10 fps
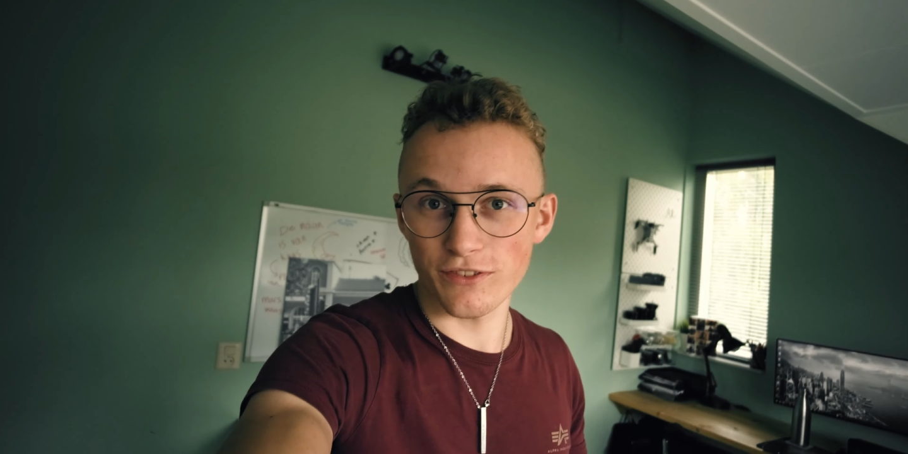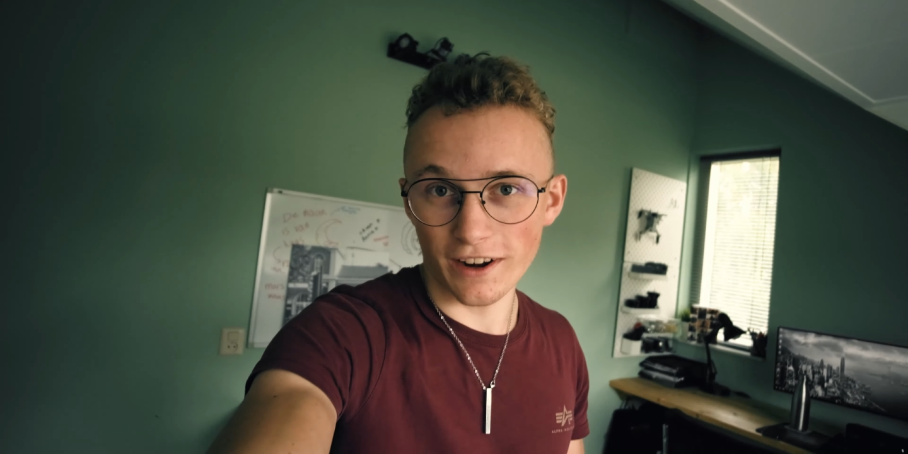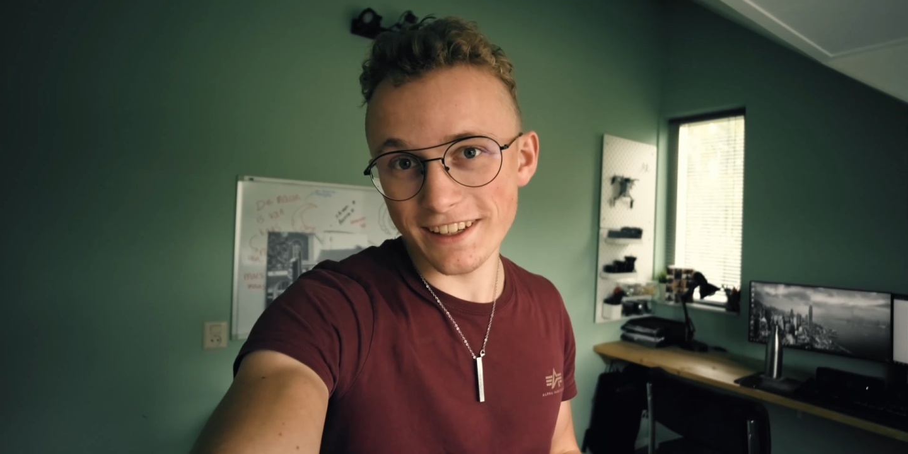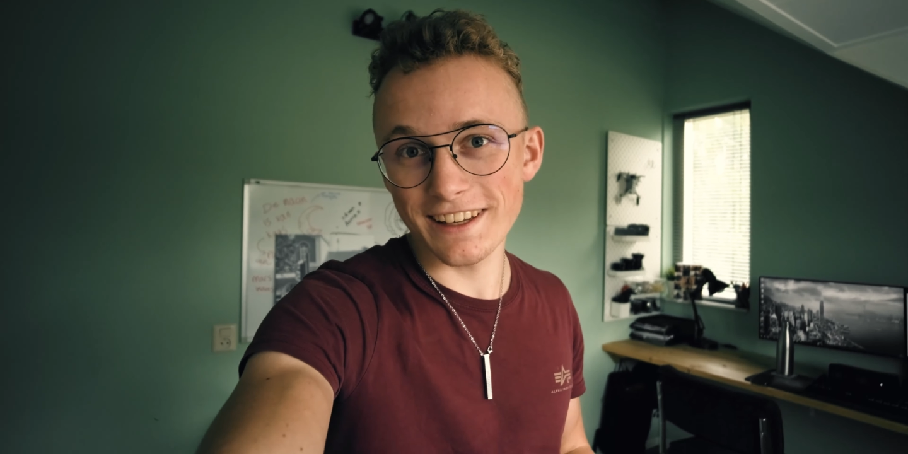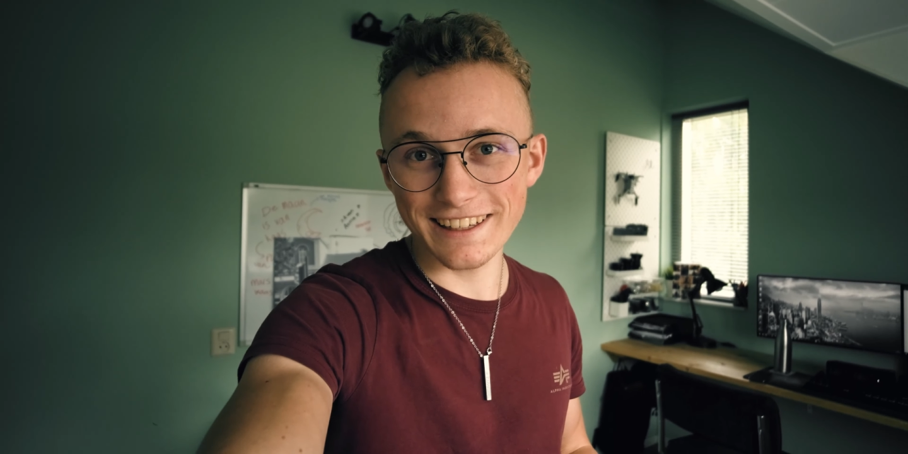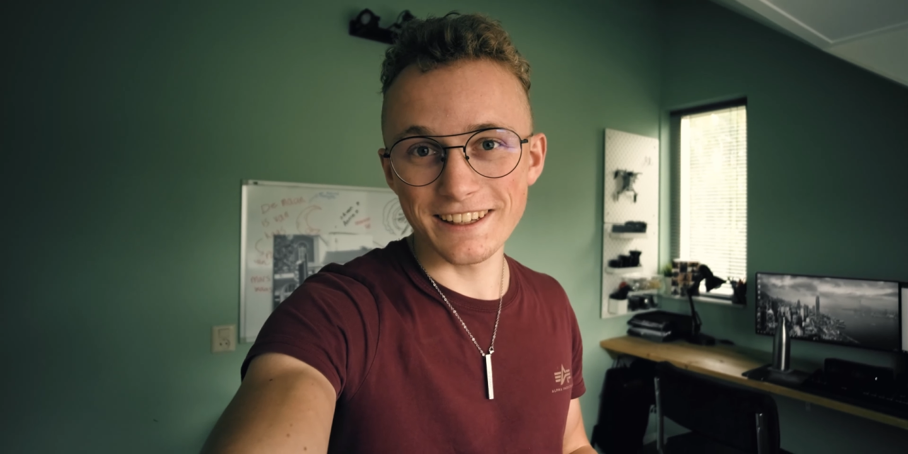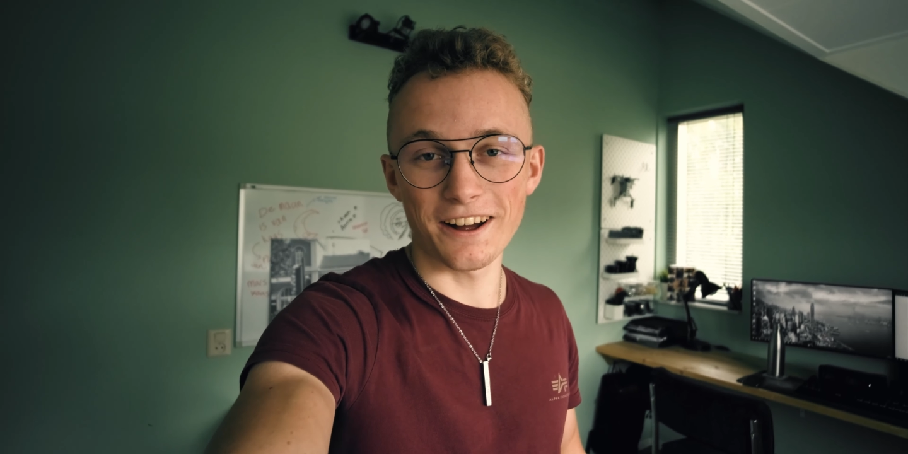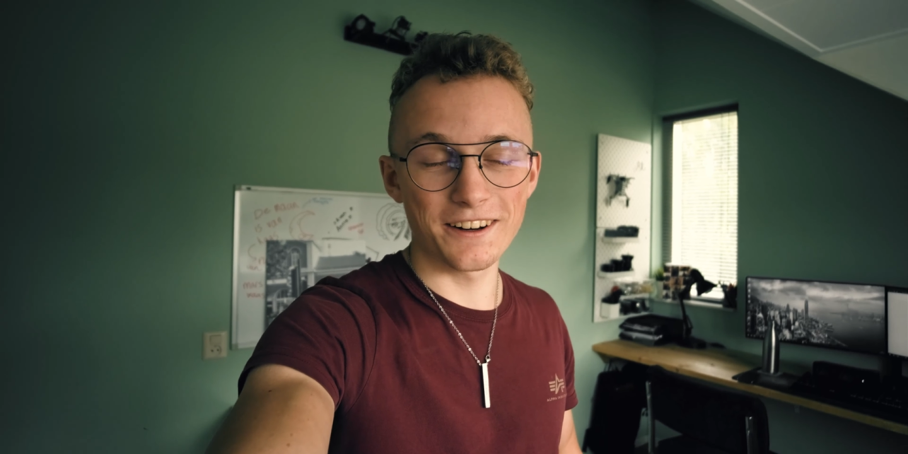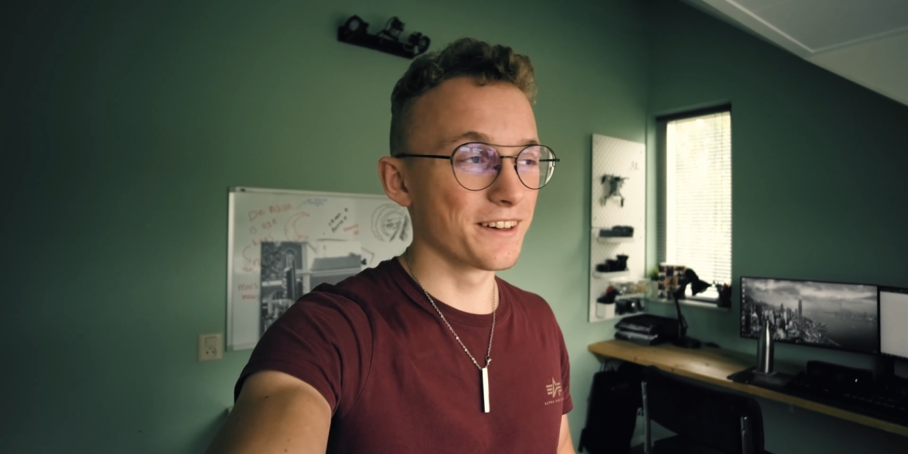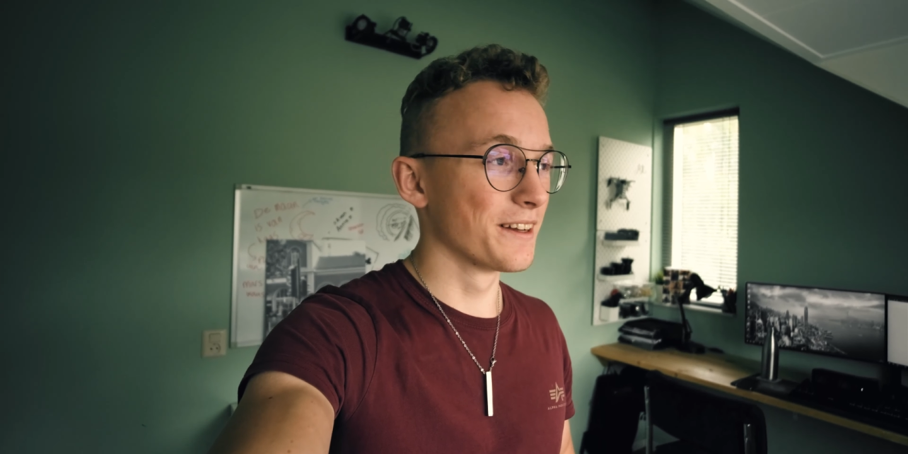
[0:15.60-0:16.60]
find that
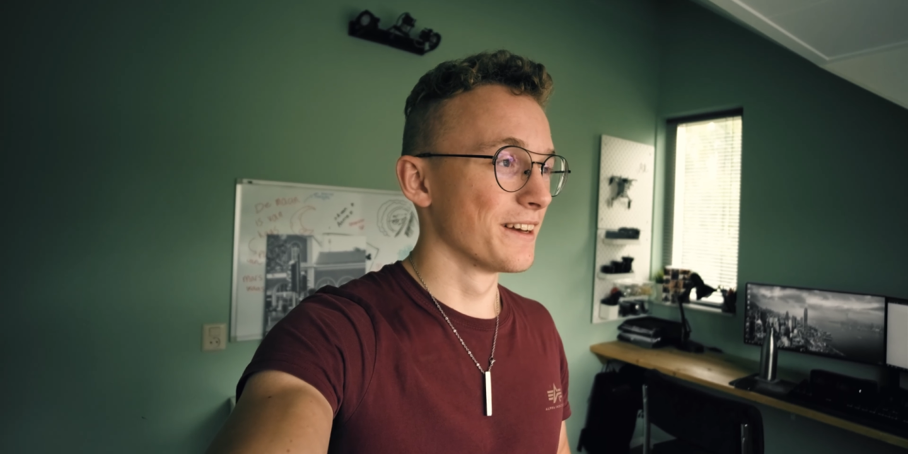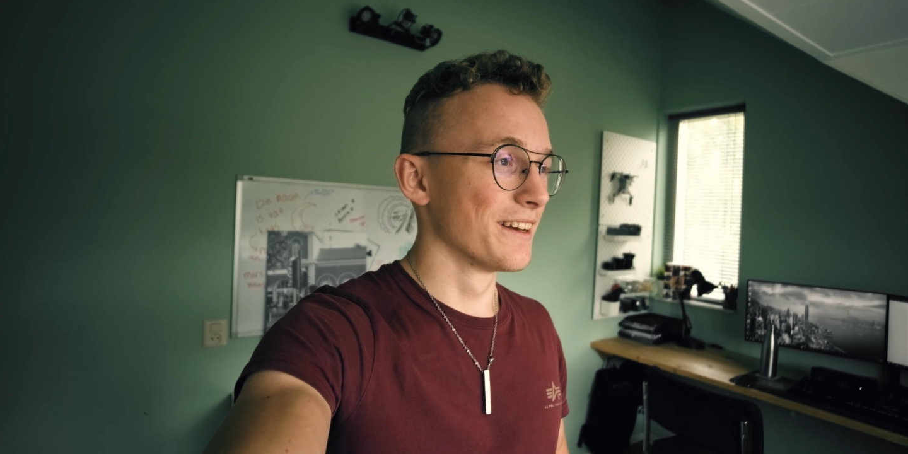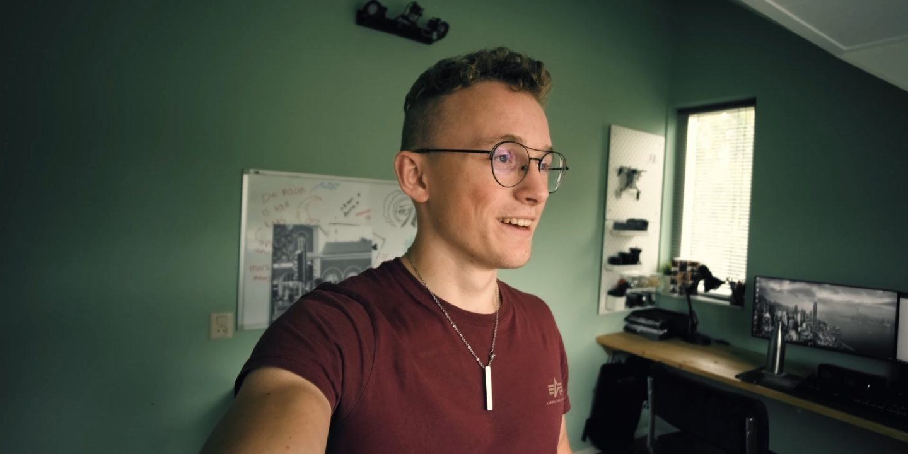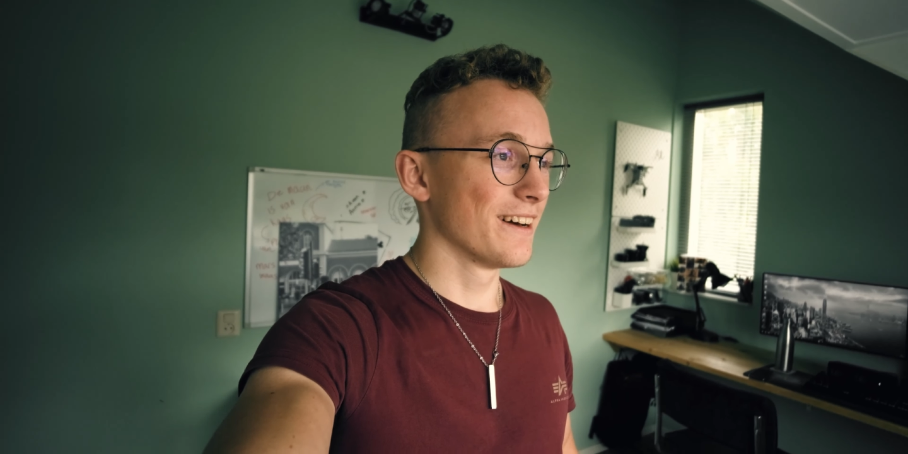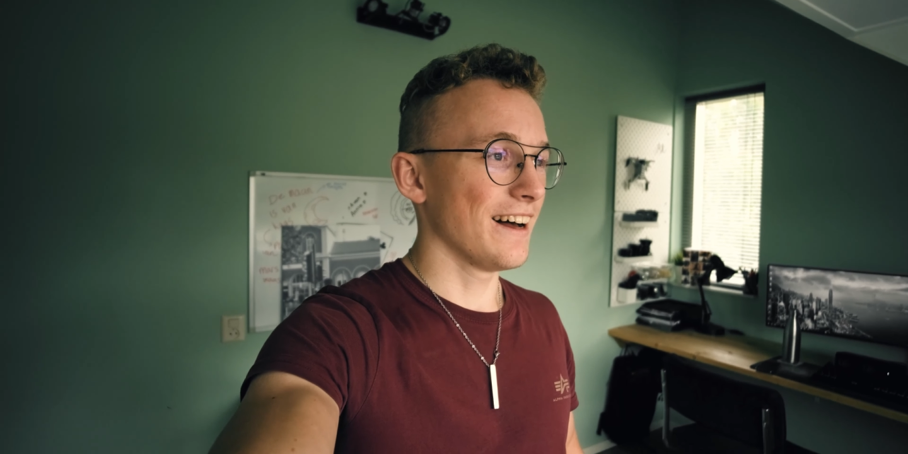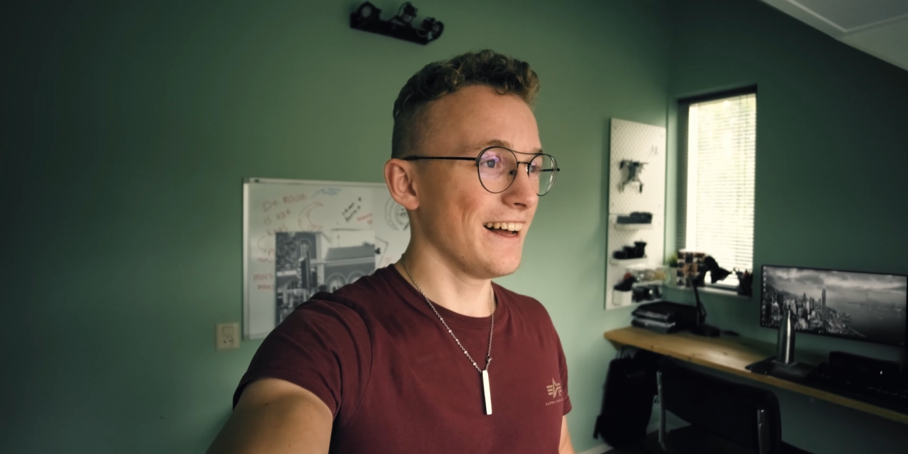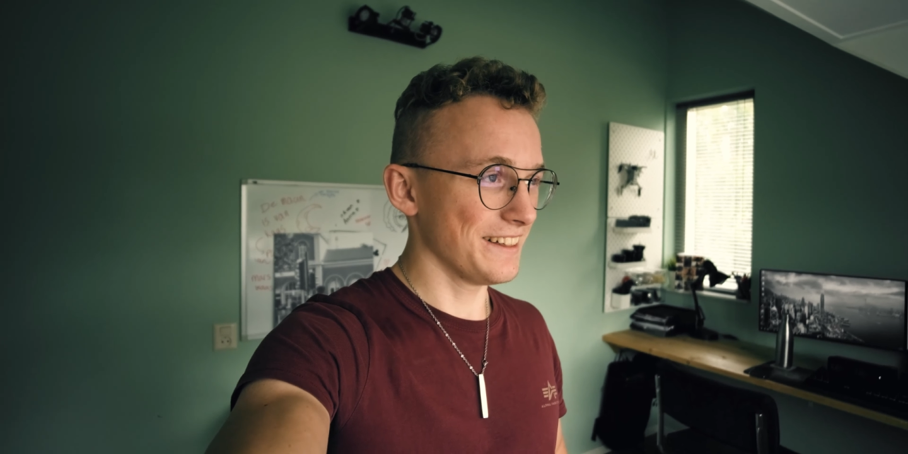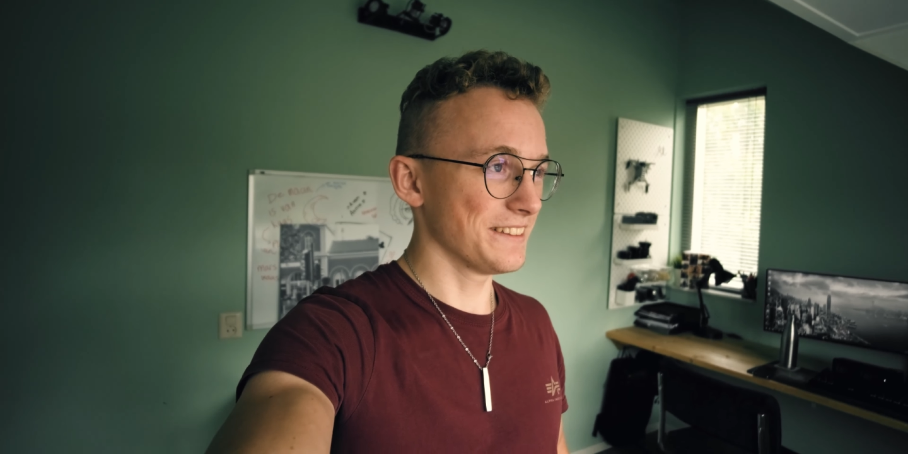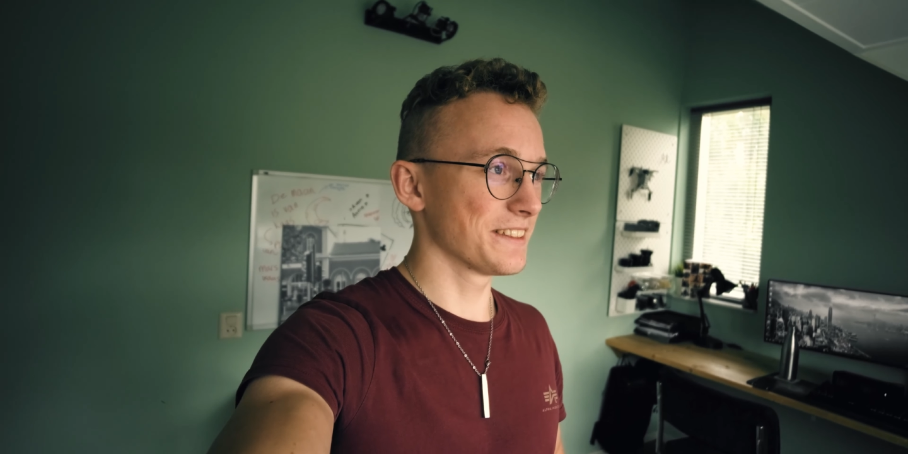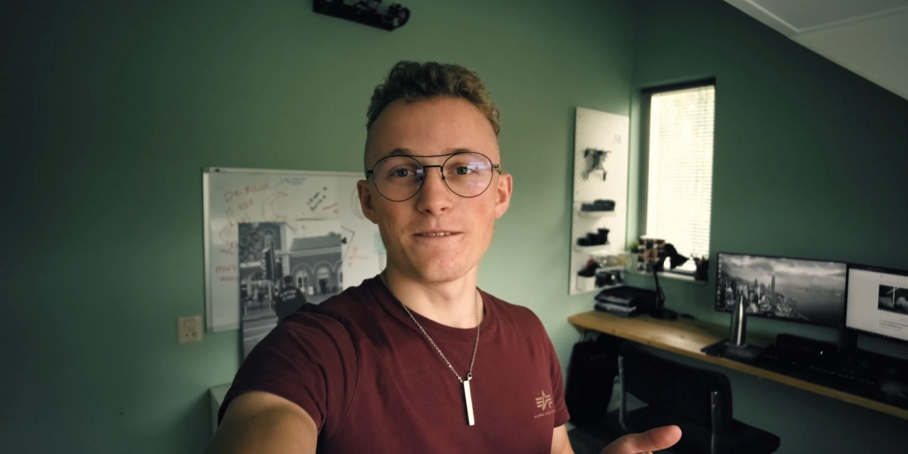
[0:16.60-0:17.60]
gun
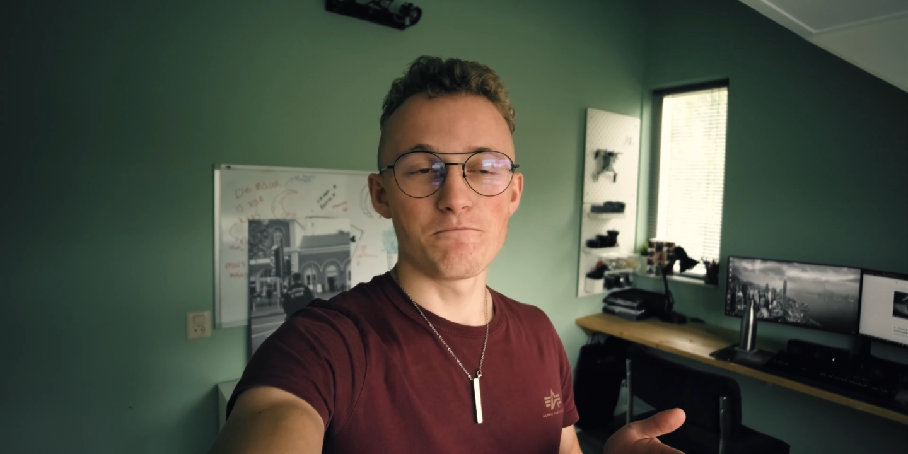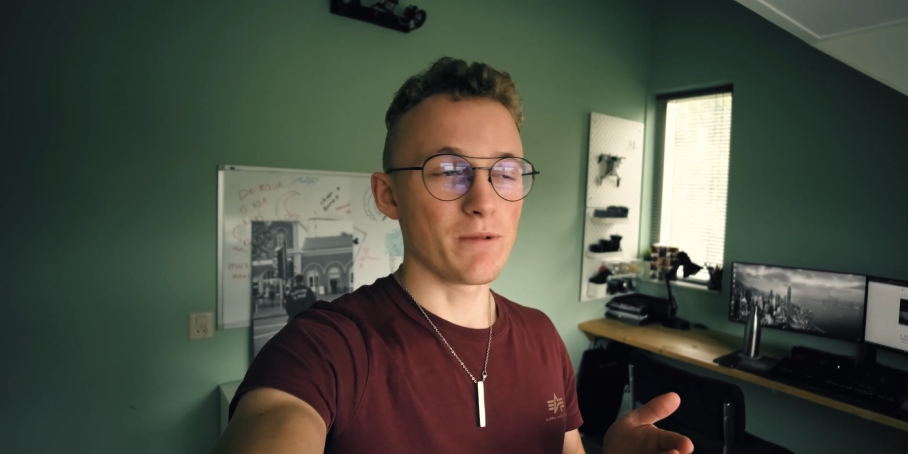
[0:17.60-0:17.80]
and